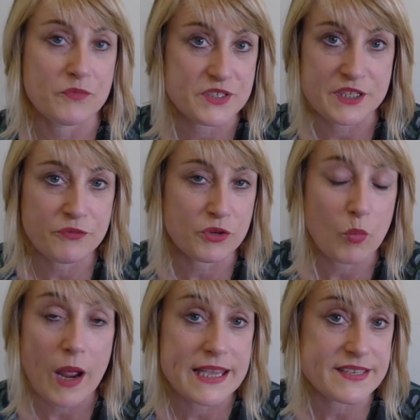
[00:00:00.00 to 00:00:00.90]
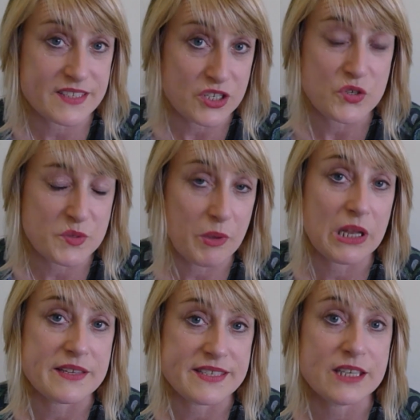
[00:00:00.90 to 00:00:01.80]
different ways that you
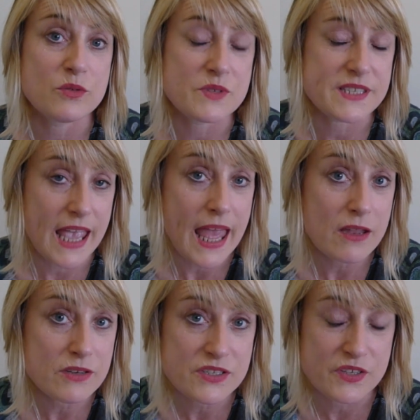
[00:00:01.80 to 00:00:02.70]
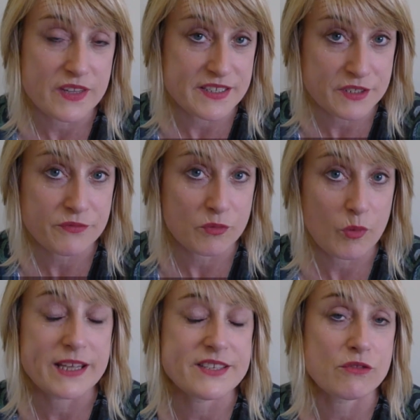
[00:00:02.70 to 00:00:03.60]
spell a single sound, so there's different
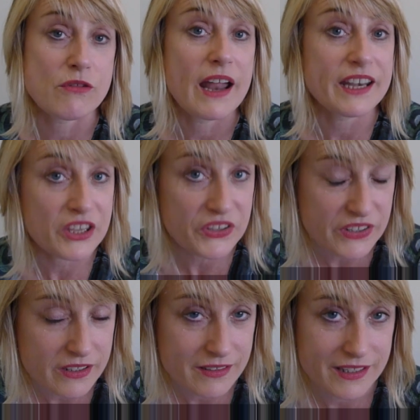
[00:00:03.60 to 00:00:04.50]
ways to write k.